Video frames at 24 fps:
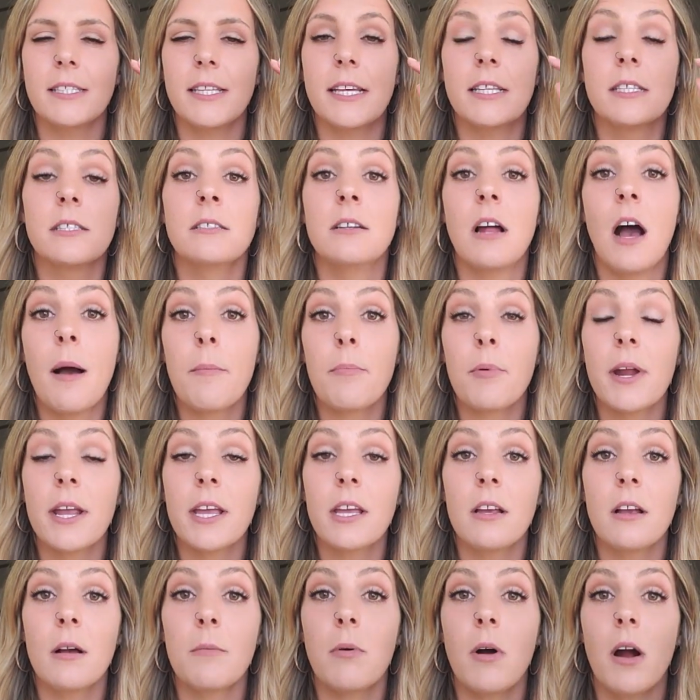it's not
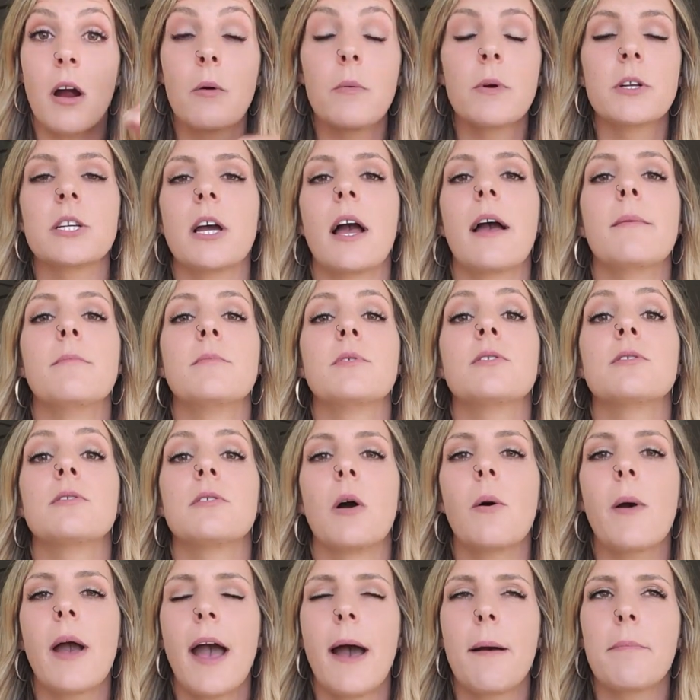breaking apart, which I'm
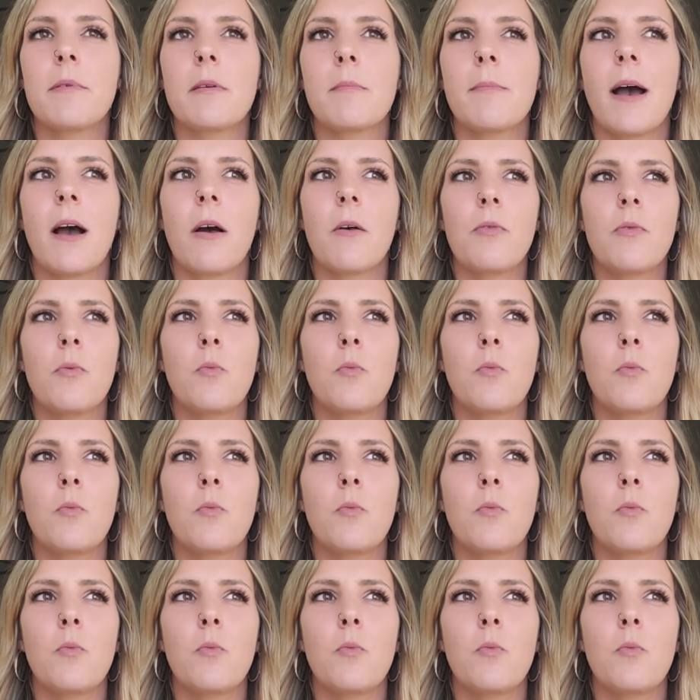so happy about.